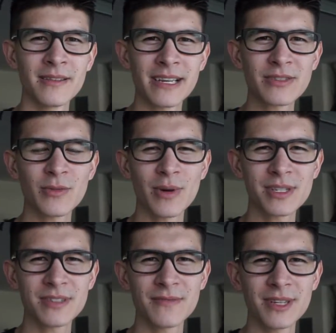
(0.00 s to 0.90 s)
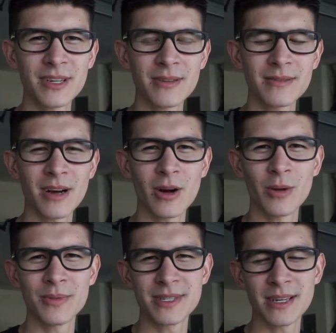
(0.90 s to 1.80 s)
Thanks for watching the video. I
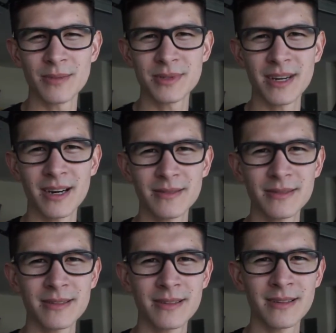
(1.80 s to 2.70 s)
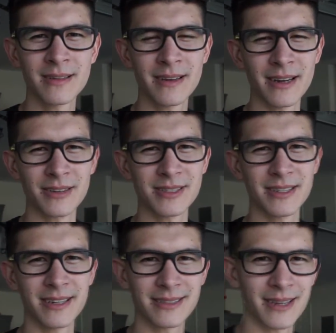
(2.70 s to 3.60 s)
hope this helps you out, and I'll see
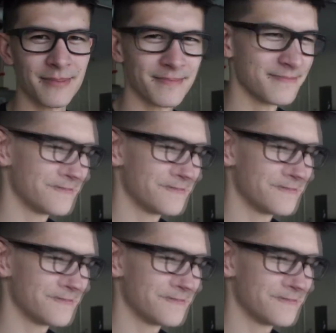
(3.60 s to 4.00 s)
you next time.